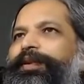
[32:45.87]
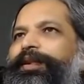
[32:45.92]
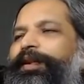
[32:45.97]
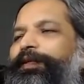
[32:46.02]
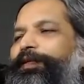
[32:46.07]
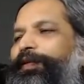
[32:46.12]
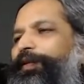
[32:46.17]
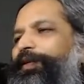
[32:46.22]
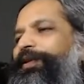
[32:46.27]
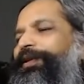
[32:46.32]

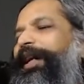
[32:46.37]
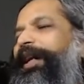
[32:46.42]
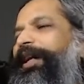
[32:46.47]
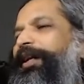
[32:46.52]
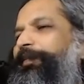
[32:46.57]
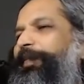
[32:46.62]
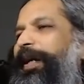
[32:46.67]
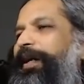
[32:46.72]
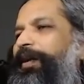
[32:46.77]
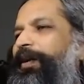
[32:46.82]
If you stand
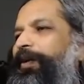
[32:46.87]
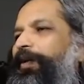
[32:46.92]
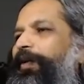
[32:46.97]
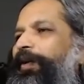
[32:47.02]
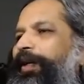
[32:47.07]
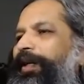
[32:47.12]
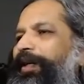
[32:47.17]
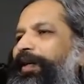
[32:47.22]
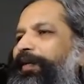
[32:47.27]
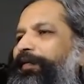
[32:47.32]
back long
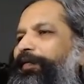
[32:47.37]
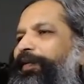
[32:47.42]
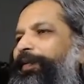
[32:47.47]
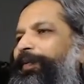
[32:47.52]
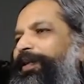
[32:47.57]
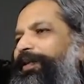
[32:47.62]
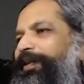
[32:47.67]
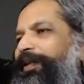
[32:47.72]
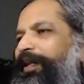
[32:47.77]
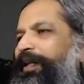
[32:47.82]
enough, you
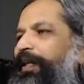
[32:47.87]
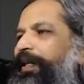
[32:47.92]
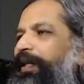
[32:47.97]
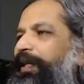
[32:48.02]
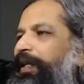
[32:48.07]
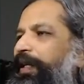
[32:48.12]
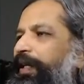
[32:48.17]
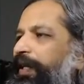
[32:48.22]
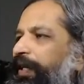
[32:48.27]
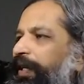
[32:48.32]
will see
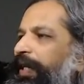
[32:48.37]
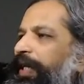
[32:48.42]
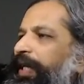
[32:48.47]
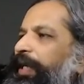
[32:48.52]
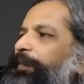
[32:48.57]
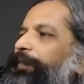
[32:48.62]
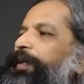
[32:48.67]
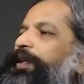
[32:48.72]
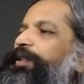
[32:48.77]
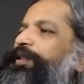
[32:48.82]

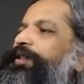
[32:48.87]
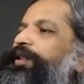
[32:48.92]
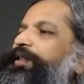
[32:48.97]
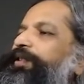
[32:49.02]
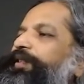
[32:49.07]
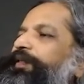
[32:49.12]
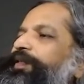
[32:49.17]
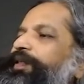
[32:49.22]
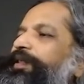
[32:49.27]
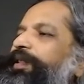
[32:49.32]

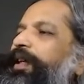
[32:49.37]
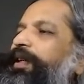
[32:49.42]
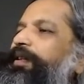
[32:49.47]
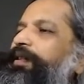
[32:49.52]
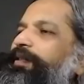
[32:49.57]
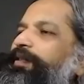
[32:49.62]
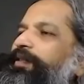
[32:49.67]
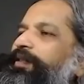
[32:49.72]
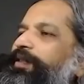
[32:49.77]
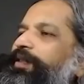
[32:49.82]
emergence of
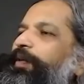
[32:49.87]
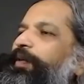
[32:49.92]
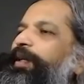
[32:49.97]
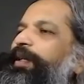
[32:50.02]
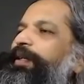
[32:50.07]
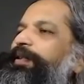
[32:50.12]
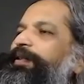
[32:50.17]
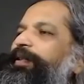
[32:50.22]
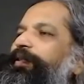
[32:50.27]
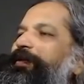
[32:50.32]
suns,
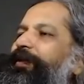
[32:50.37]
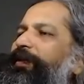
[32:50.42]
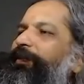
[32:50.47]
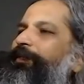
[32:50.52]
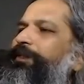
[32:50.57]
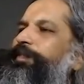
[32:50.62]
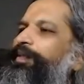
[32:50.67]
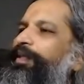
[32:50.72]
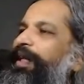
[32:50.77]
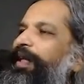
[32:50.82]
solar
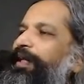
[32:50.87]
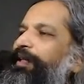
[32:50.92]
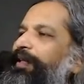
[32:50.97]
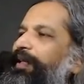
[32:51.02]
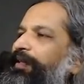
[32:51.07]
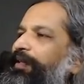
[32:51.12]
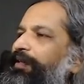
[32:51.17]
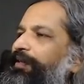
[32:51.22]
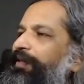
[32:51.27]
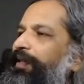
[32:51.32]
systems, and
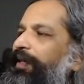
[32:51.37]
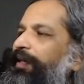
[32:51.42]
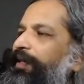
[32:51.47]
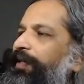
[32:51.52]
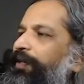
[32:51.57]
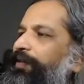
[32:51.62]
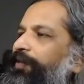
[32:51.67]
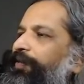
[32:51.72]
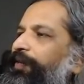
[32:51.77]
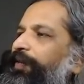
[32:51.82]
then the sun
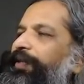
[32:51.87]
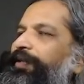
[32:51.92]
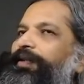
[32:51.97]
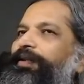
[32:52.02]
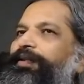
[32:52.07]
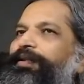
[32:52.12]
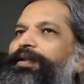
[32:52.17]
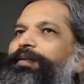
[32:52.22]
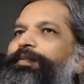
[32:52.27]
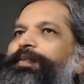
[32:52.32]
and solar
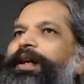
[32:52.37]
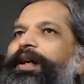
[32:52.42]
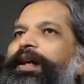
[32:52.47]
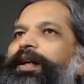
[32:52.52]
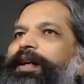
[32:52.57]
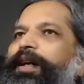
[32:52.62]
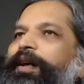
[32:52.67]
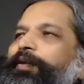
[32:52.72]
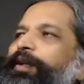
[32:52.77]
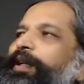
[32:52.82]
system
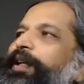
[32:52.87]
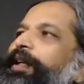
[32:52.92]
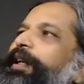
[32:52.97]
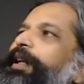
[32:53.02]
dying out,